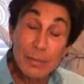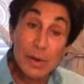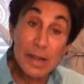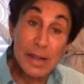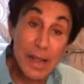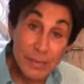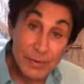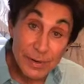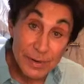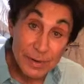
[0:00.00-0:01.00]
We're
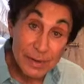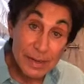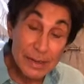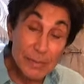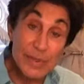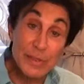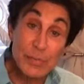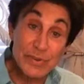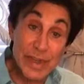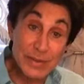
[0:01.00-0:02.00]
covered with His
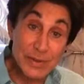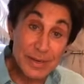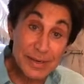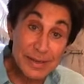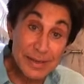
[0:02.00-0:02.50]
protection.